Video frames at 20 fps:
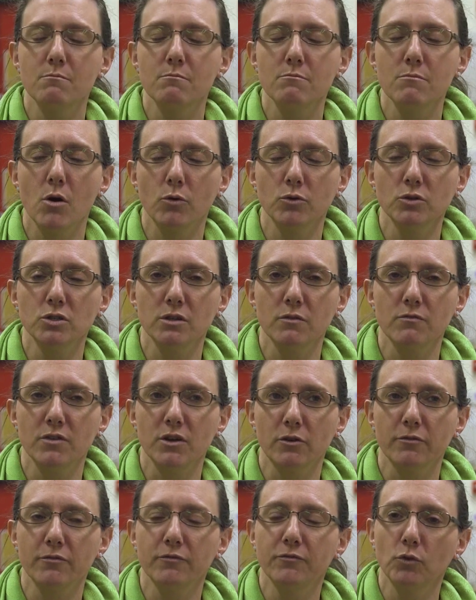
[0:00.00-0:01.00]
Most of
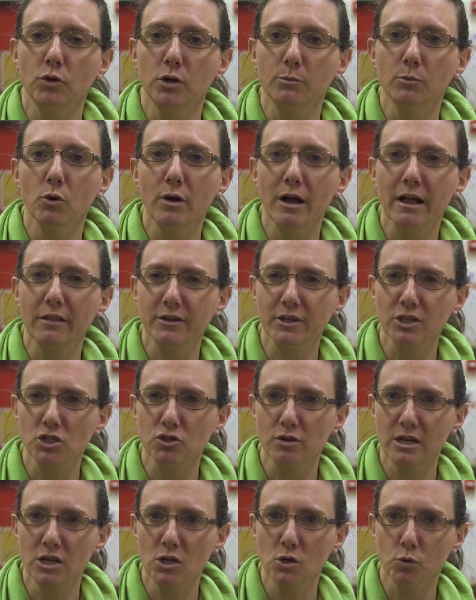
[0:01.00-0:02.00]
their formal athletic
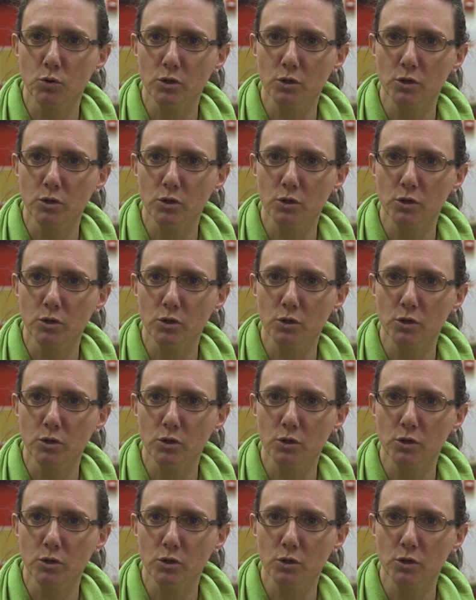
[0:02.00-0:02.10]
training